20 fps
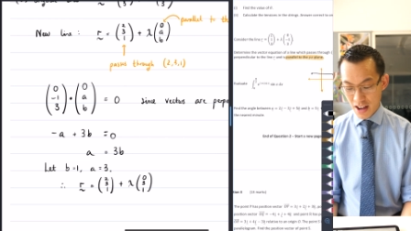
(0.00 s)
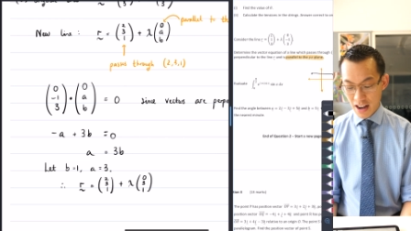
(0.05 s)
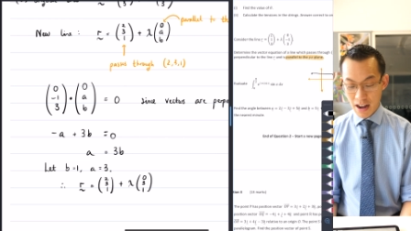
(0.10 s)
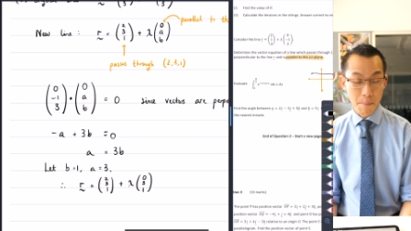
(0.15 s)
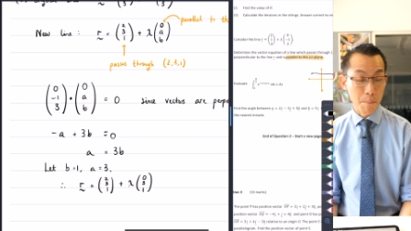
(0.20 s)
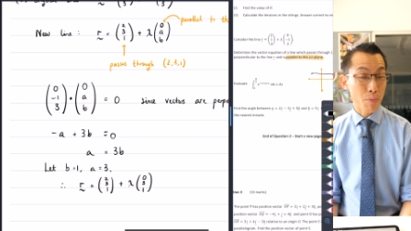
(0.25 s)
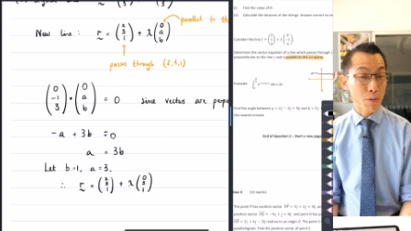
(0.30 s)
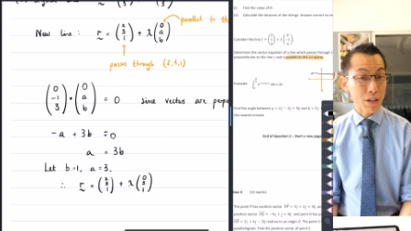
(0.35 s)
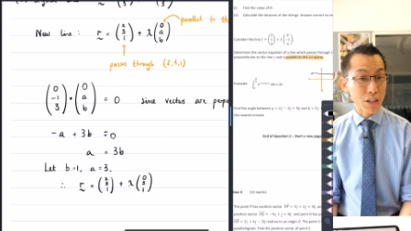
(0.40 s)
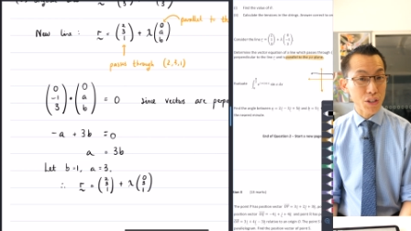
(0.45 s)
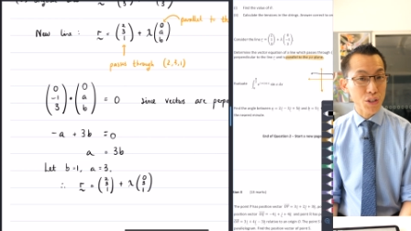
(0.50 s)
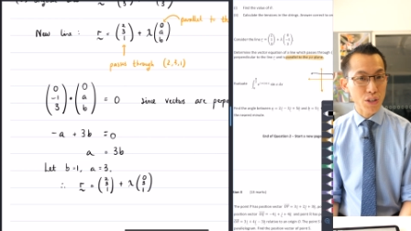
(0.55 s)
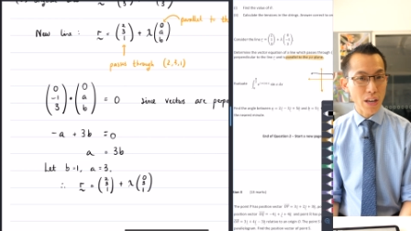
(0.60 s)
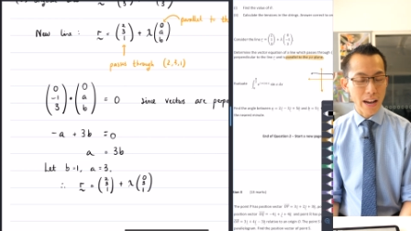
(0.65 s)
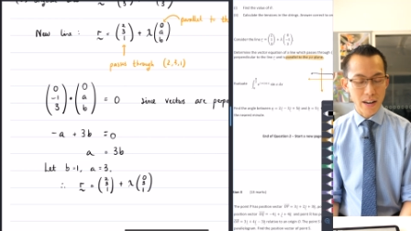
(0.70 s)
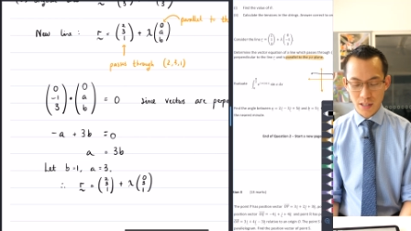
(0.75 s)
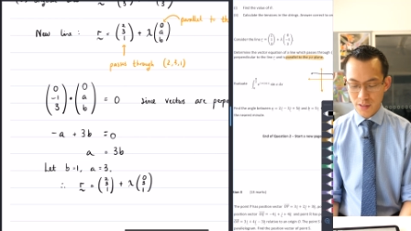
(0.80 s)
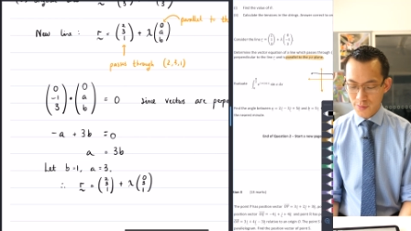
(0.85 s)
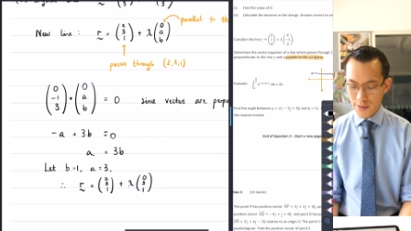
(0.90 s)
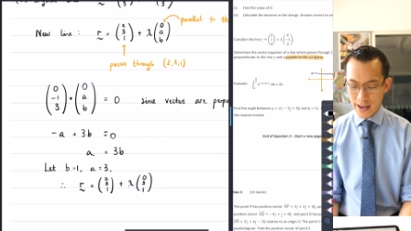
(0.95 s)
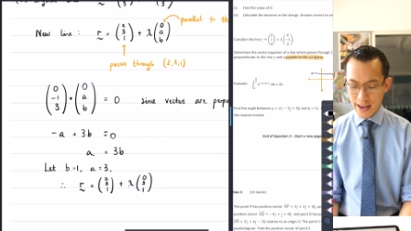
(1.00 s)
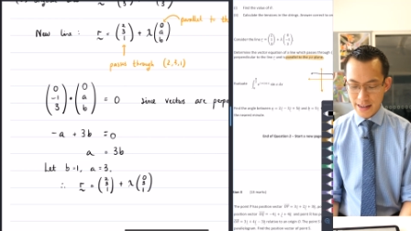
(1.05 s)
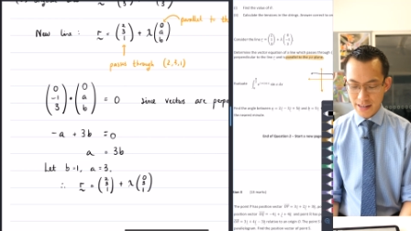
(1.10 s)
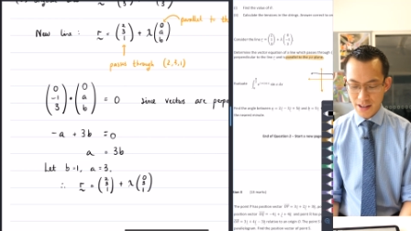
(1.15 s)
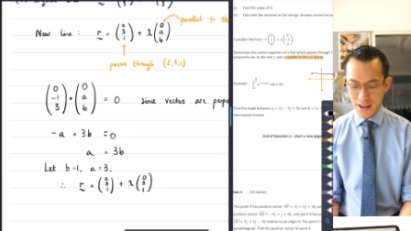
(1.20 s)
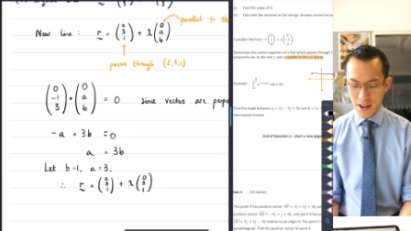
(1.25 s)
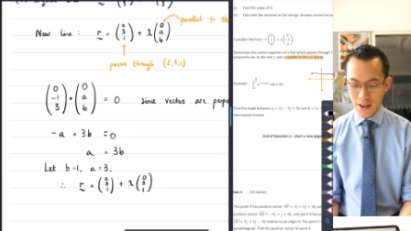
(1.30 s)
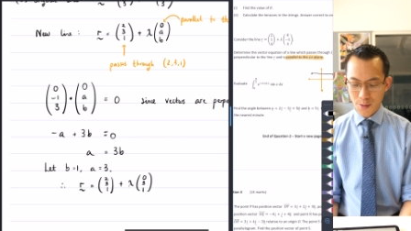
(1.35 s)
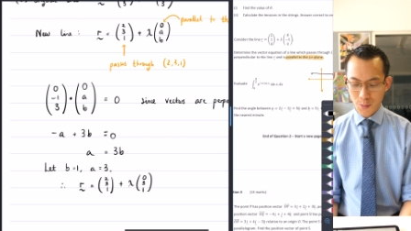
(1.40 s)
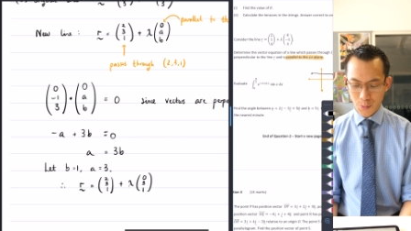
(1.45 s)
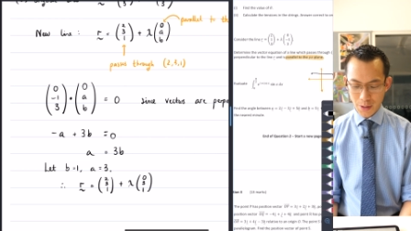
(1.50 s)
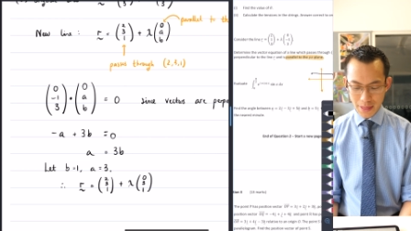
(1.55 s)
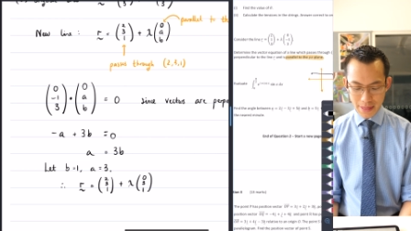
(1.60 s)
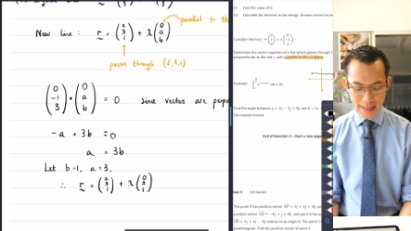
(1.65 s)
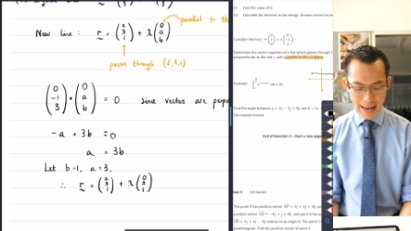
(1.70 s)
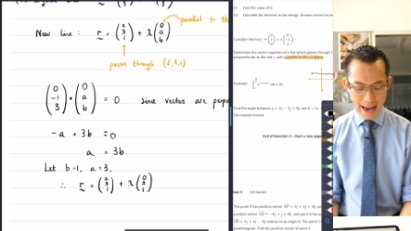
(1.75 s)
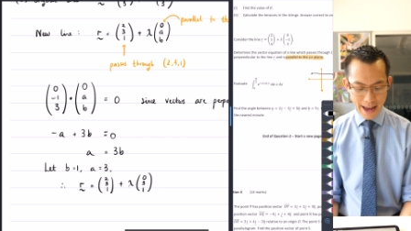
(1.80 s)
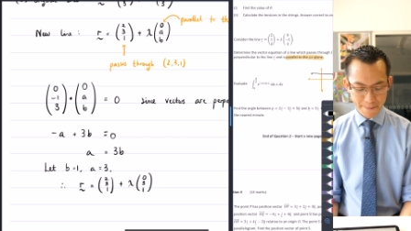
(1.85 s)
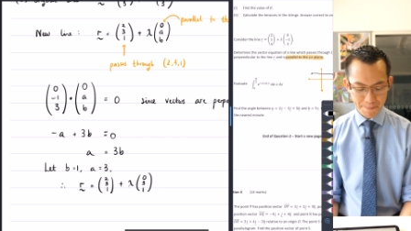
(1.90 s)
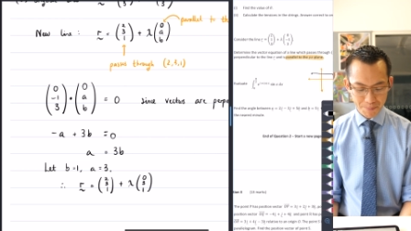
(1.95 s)
I'm pretty satisfied with
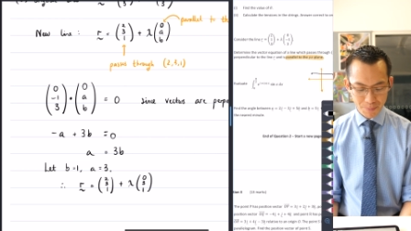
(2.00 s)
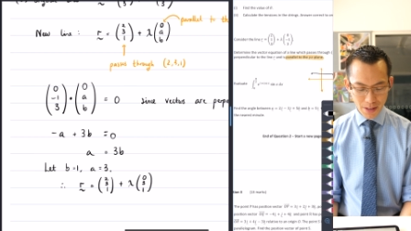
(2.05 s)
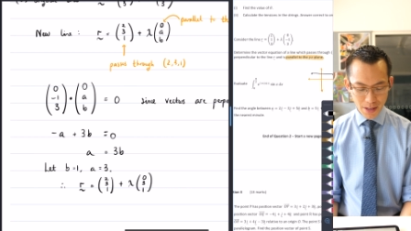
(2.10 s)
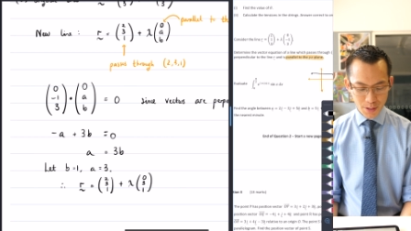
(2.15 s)
that.